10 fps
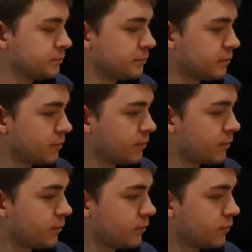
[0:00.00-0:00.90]

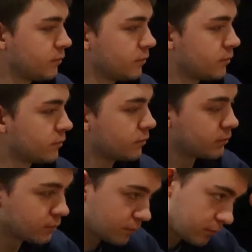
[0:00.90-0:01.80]

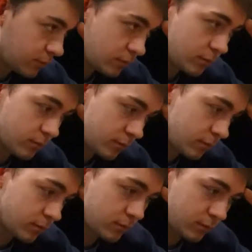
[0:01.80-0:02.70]

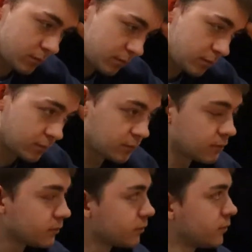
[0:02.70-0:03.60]

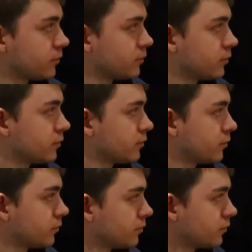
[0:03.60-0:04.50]

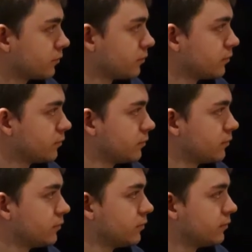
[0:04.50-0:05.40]

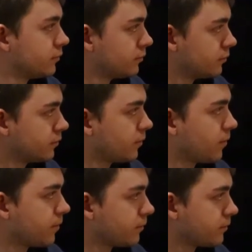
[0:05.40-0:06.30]

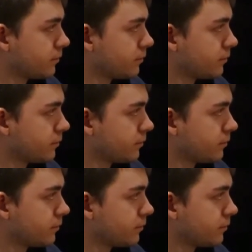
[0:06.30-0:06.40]
No words are spoken by the person on screen.